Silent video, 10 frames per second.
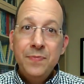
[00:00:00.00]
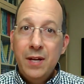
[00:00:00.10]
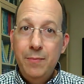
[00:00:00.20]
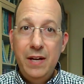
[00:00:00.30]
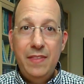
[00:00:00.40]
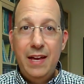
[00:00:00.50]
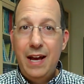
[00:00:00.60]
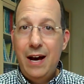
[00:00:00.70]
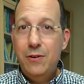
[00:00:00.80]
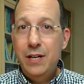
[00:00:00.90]
Make
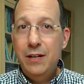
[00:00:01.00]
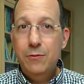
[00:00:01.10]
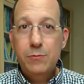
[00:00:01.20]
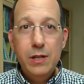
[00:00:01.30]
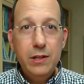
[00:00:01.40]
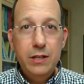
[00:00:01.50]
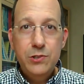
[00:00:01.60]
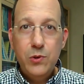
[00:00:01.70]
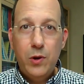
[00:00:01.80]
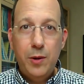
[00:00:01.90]
that outing really
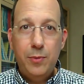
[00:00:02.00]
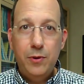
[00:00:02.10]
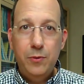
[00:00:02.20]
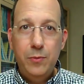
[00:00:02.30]
enjoyable.